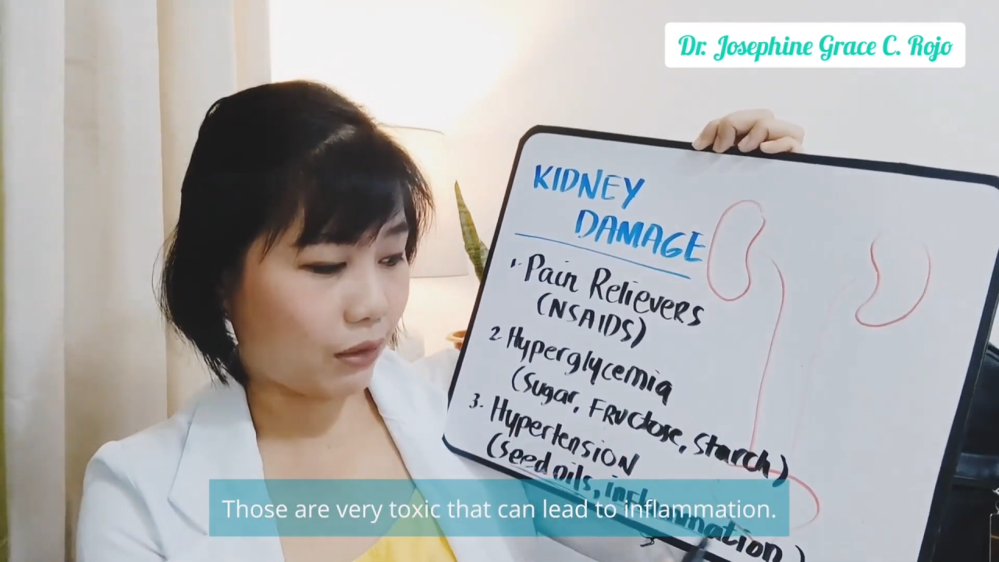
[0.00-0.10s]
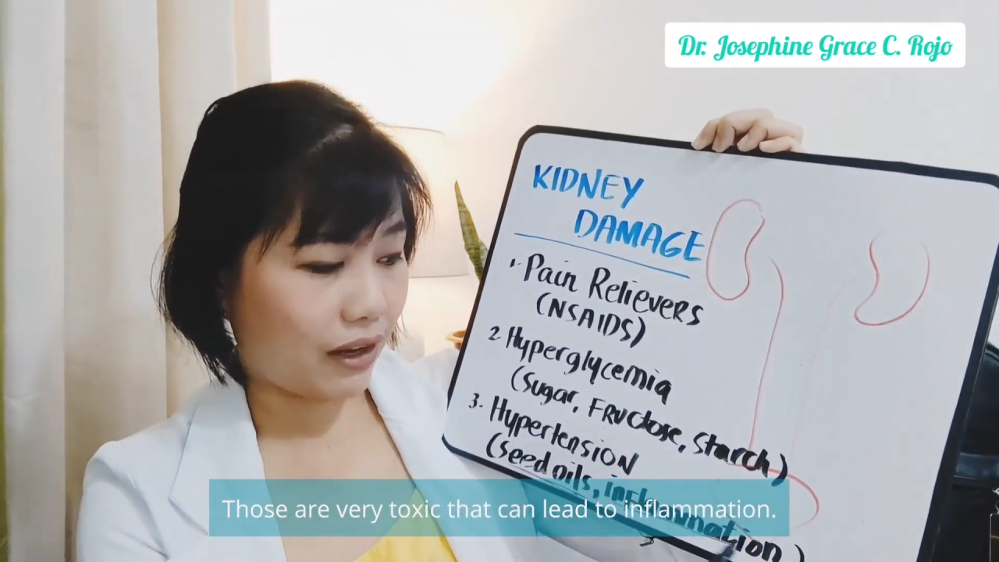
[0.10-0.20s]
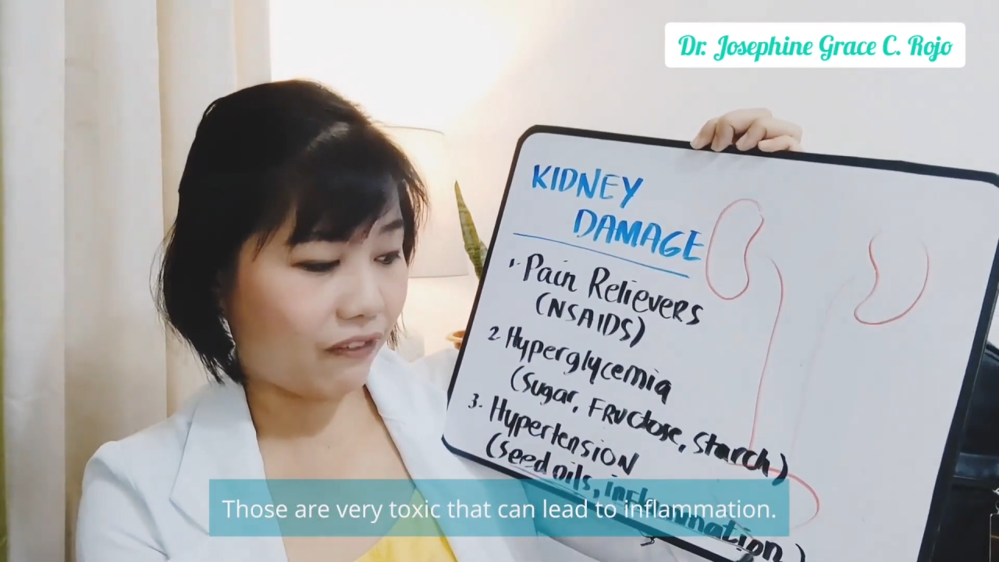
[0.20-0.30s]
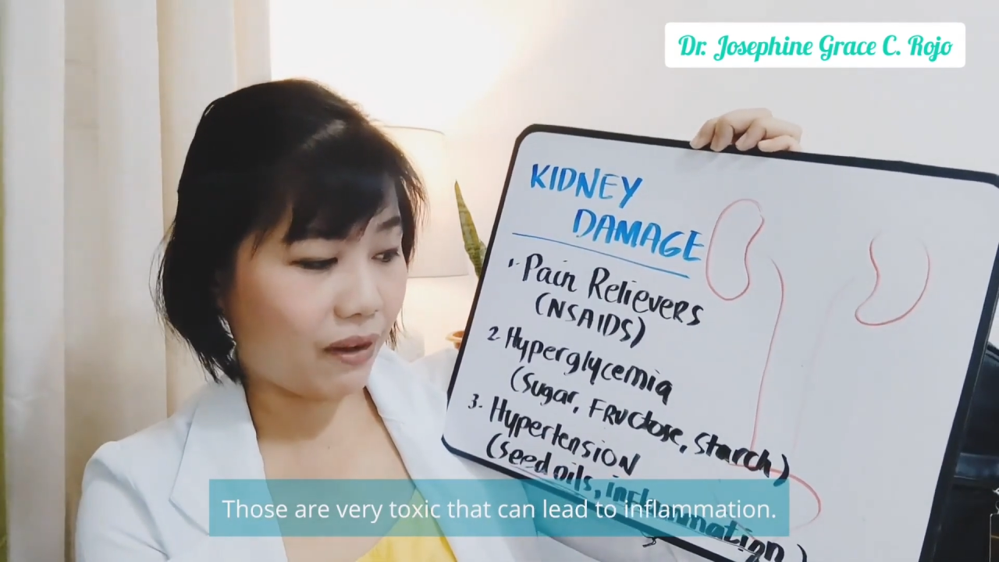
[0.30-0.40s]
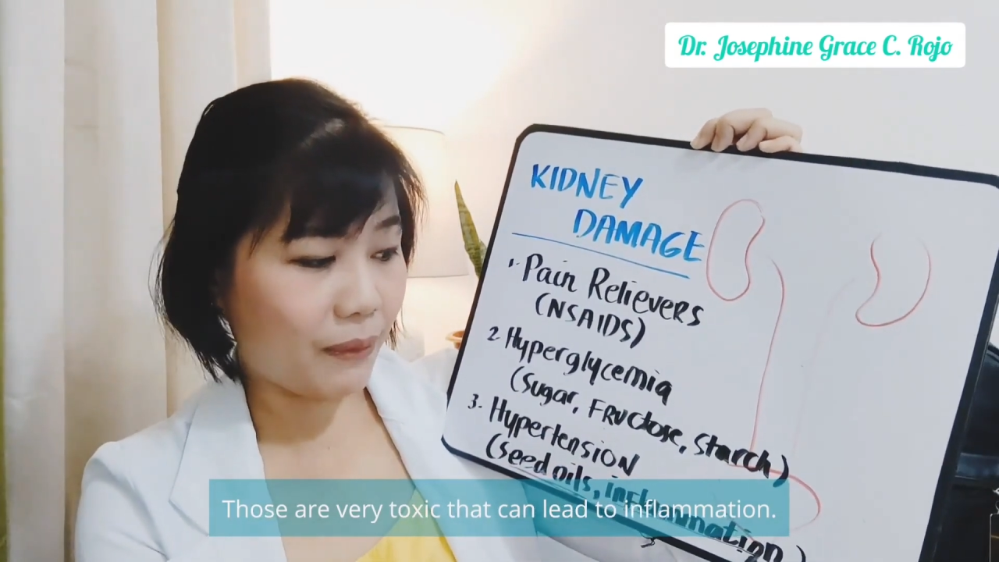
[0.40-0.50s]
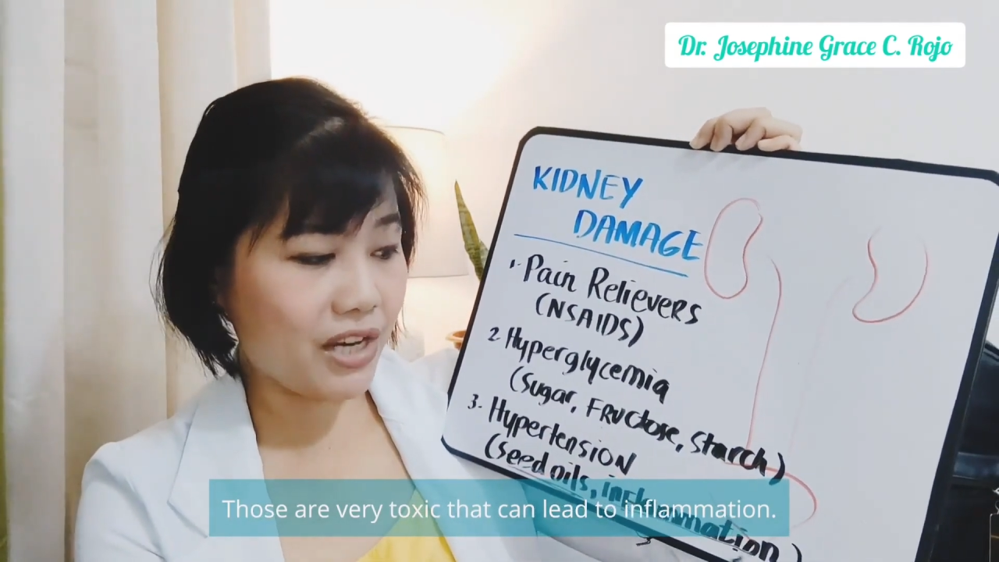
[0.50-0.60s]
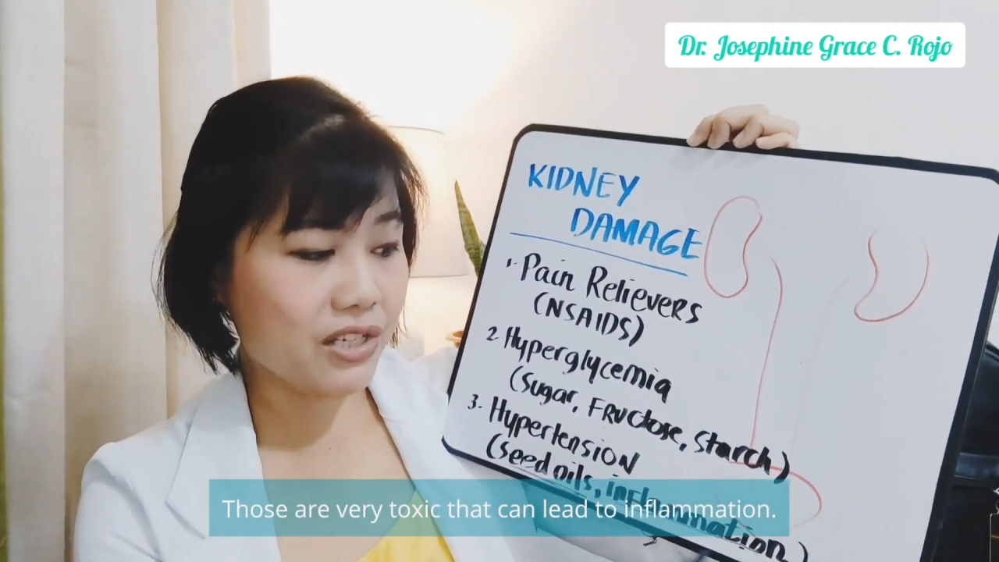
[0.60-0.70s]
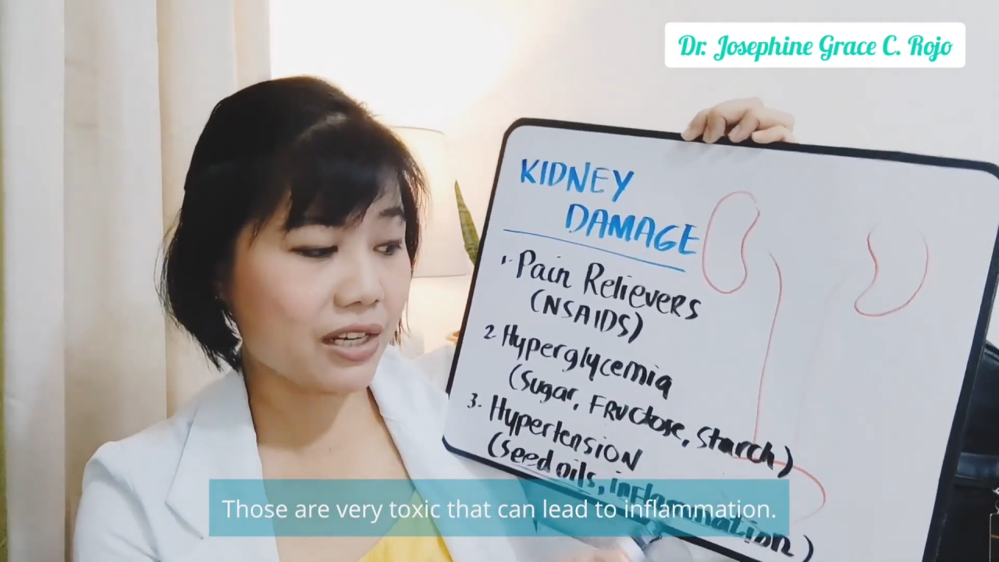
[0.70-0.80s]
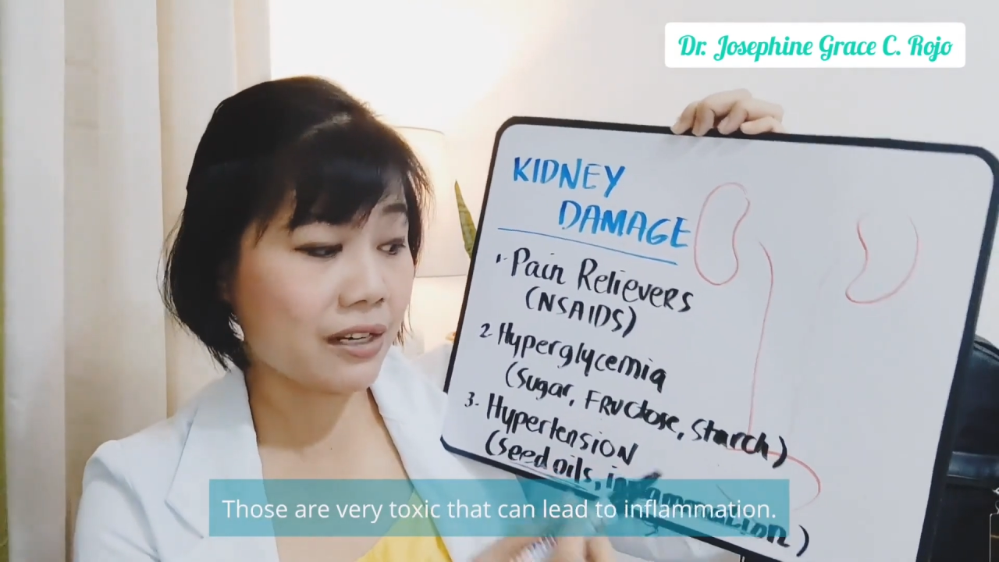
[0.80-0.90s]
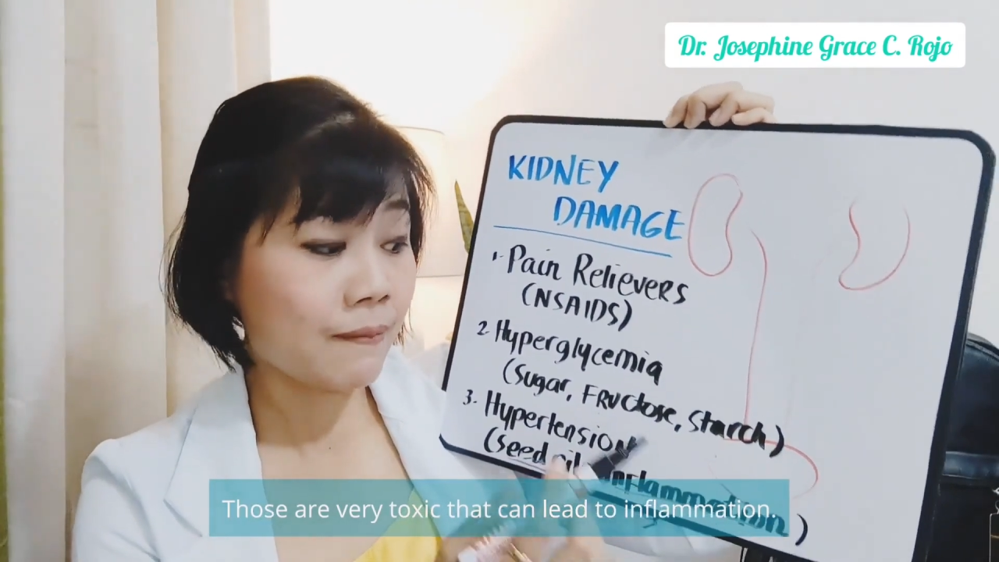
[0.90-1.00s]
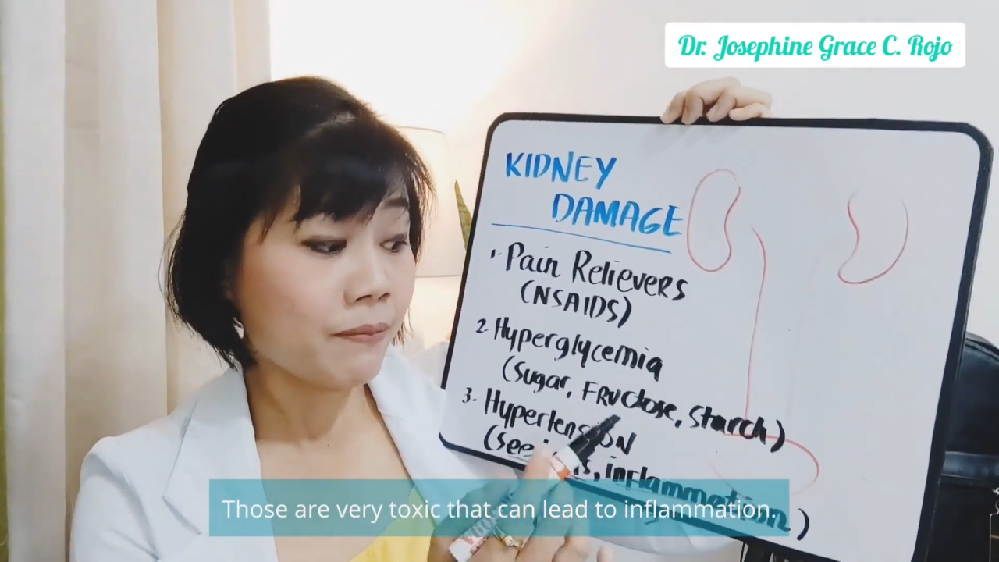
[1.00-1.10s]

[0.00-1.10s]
to inflammation.